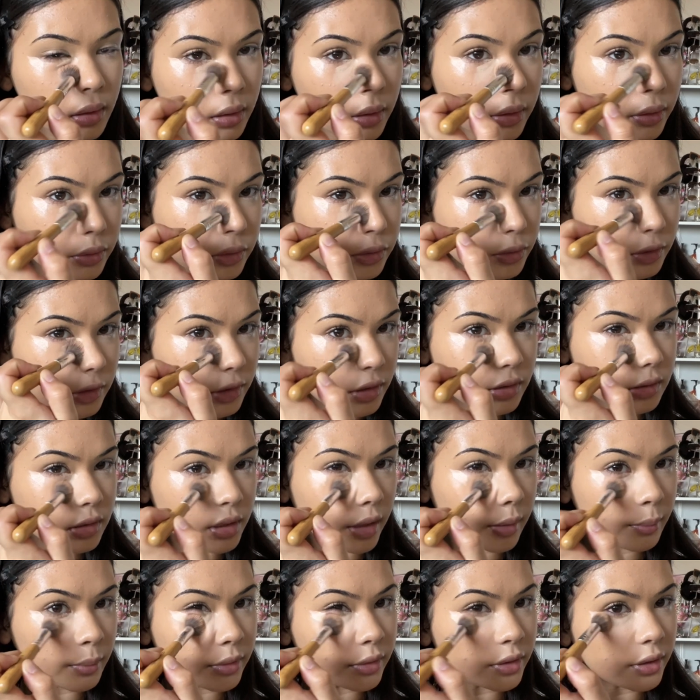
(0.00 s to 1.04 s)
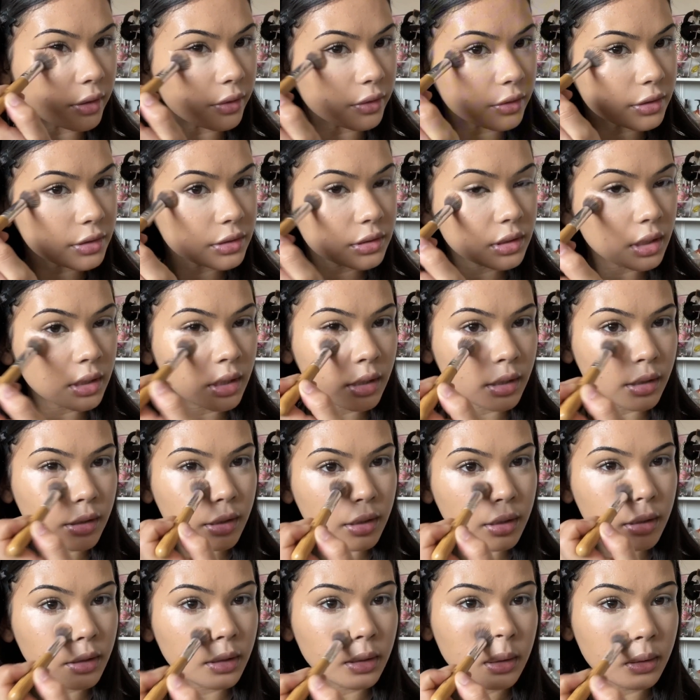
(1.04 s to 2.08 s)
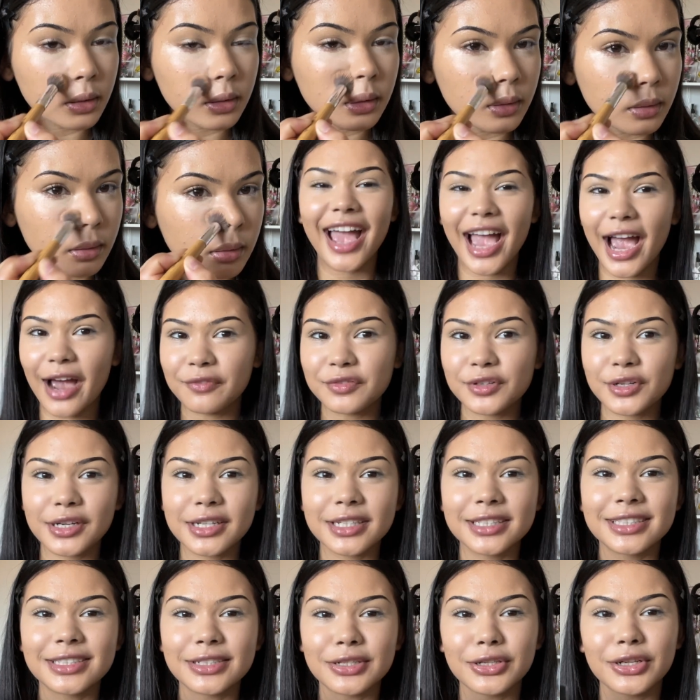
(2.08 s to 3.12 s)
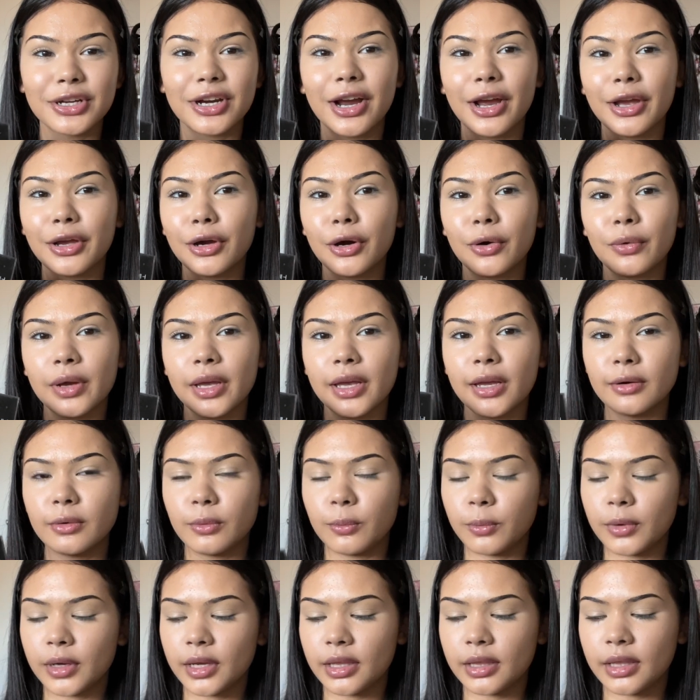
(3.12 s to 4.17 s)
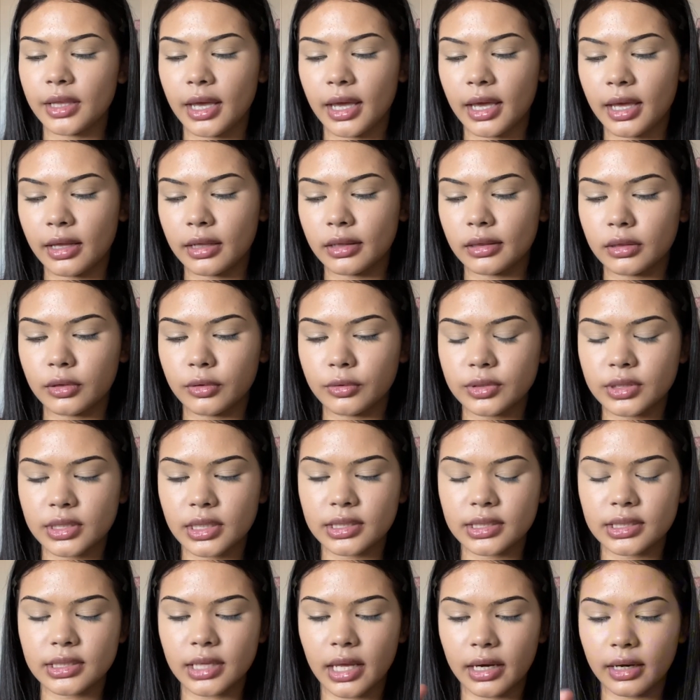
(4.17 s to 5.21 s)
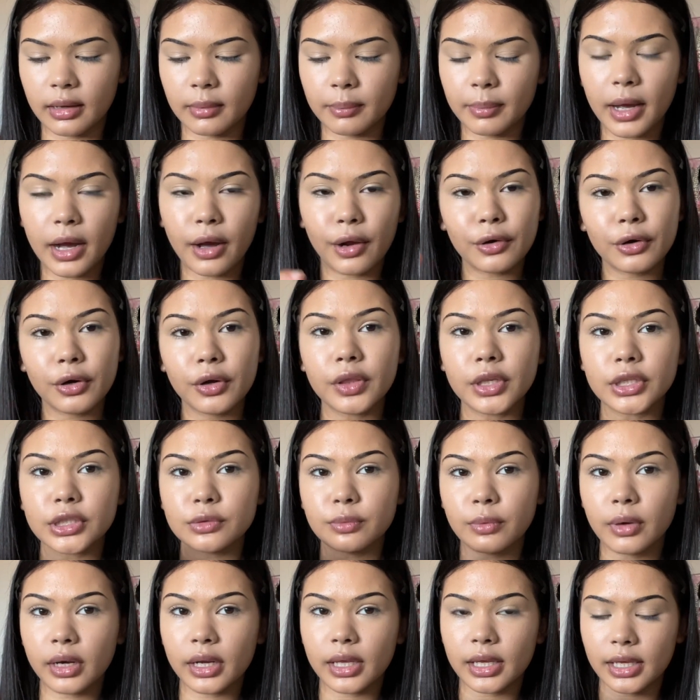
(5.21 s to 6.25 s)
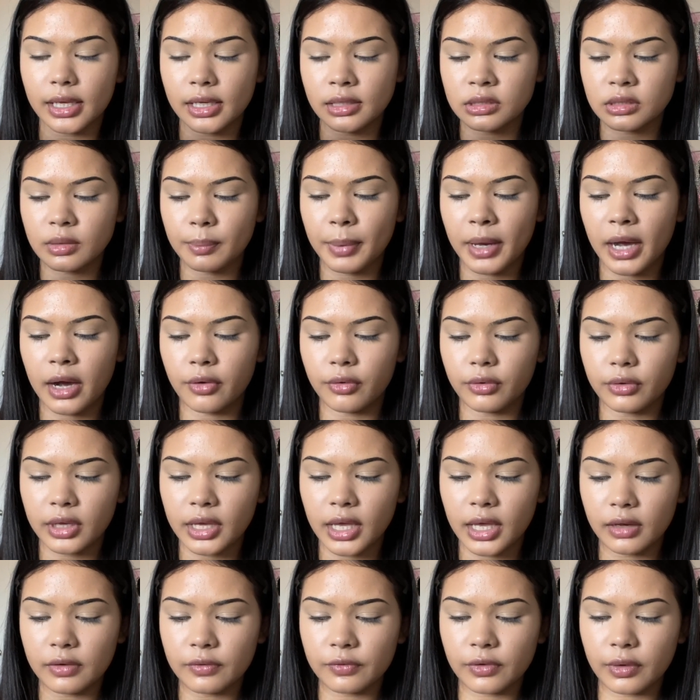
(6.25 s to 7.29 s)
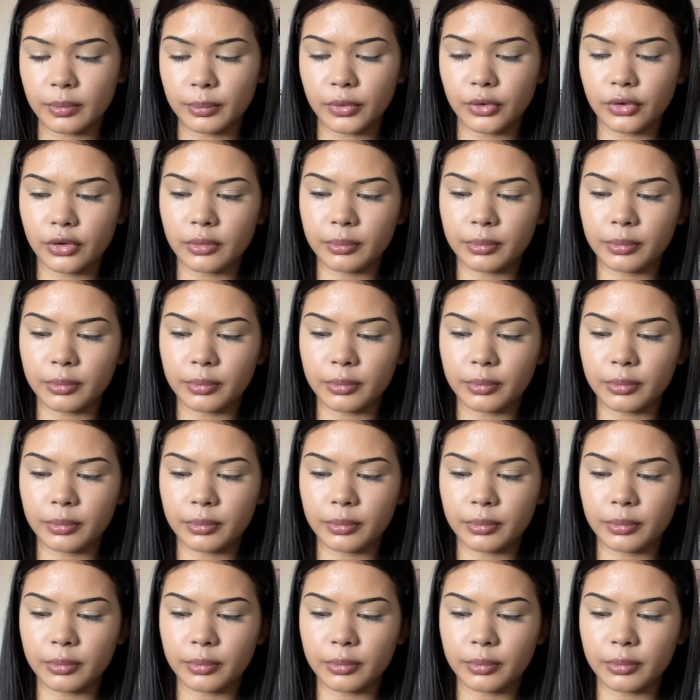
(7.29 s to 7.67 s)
And I'll do the same on the other side. After concealer, I go in with a loose setting powder. This one is Pound Cake from Huda